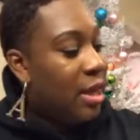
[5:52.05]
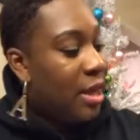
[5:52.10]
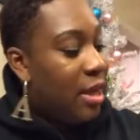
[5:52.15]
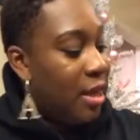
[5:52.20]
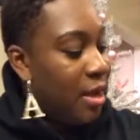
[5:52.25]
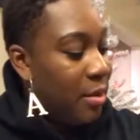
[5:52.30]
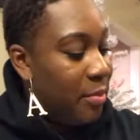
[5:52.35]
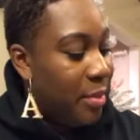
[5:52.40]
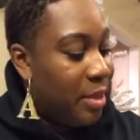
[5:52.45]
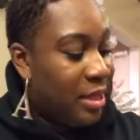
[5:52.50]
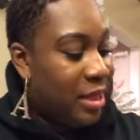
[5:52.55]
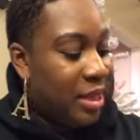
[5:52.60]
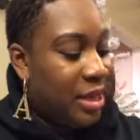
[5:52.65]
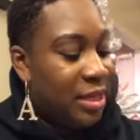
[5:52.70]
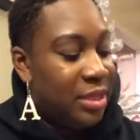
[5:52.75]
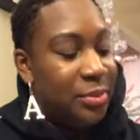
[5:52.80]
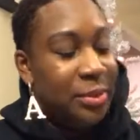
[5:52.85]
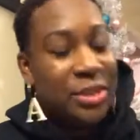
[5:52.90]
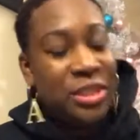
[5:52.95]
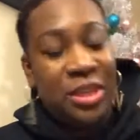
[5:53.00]
Um, and then
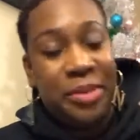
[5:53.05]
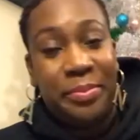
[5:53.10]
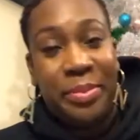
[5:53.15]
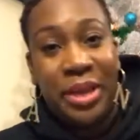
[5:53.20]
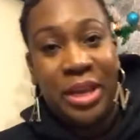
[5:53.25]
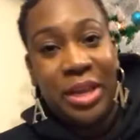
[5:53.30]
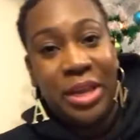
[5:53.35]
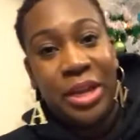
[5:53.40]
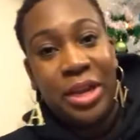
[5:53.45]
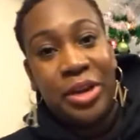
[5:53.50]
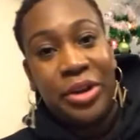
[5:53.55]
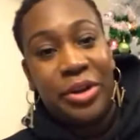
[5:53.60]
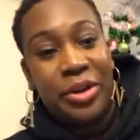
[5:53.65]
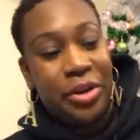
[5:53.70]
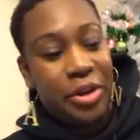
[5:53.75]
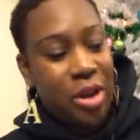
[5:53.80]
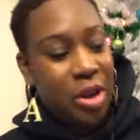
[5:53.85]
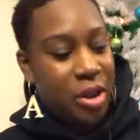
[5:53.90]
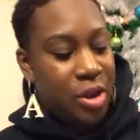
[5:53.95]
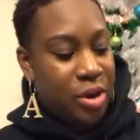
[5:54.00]
especially being here
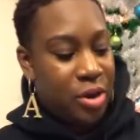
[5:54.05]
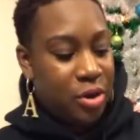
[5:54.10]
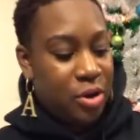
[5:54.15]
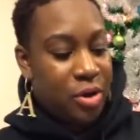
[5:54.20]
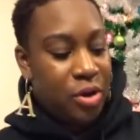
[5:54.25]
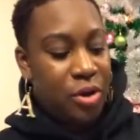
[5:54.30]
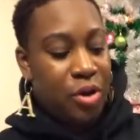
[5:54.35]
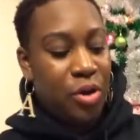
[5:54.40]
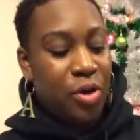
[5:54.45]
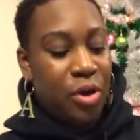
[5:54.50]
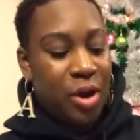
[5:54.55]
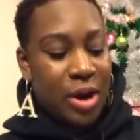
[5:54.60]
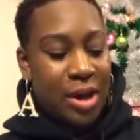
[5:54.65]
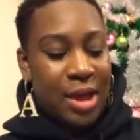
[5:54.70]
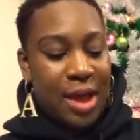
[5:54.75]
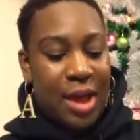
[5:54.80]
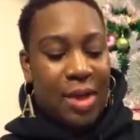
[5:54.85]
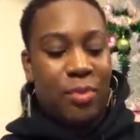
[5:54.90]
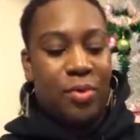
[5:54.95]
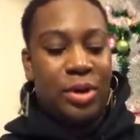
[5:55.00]
in New
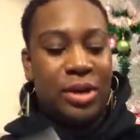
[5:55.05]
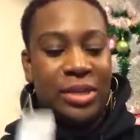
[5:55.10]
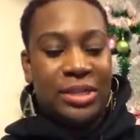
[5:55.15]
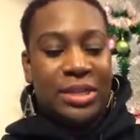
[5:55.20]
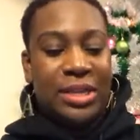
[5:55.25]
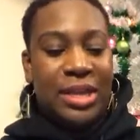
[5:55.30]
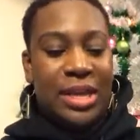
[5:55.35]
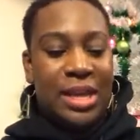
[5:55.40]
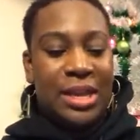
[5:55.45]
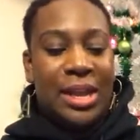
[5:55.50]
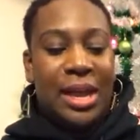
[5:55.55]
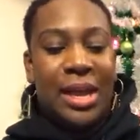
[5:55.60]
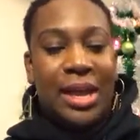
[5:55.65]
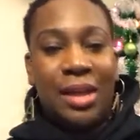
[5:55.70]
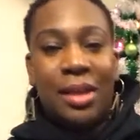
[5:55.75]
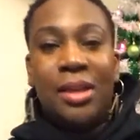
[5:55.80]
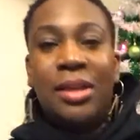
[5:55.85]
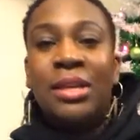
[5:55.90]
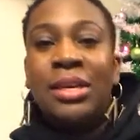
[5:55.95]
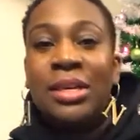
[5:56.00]
York, I wanted to get
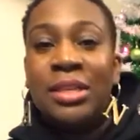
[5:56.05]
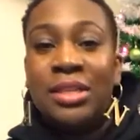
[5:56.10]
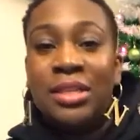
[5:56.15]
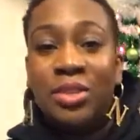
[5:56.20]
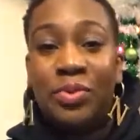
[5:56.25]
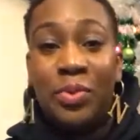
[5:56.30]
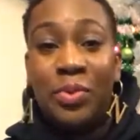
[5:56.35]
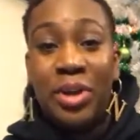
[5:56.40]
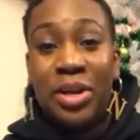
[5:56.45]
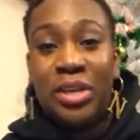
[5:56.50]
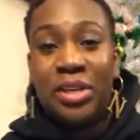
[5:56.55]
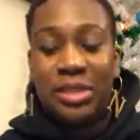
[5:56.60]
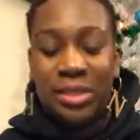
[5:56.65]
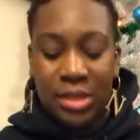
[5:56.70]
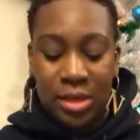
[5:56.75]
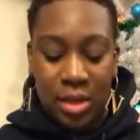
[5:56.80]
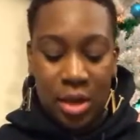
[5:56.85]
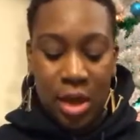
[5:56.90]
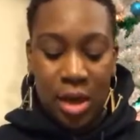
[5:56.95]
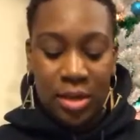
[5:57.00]
like sweaters
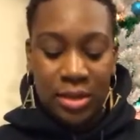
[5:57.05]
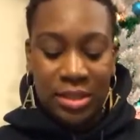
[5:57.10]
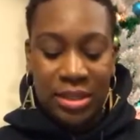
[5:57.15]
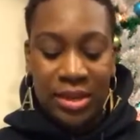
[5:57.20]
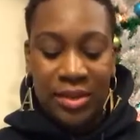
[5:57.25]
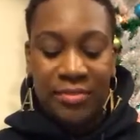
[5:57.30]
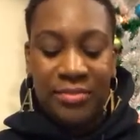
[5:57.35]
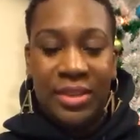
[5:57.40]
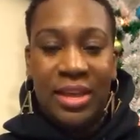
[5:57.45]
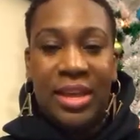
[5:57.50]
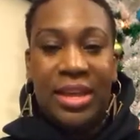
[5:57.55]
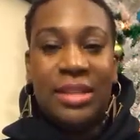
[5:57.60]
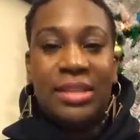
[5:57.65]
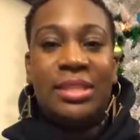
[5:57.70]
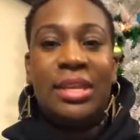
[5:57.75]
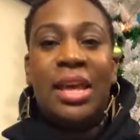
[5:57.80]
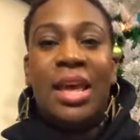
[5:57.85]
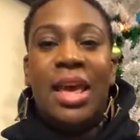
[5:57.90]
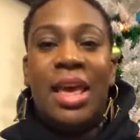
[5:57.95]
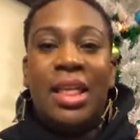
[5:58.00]
and long sleeve
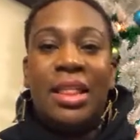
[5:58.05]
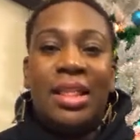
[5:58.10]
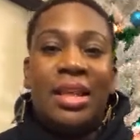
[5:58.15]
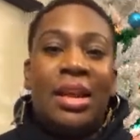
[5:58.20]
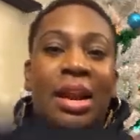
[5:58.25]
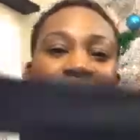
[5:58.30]
things. And then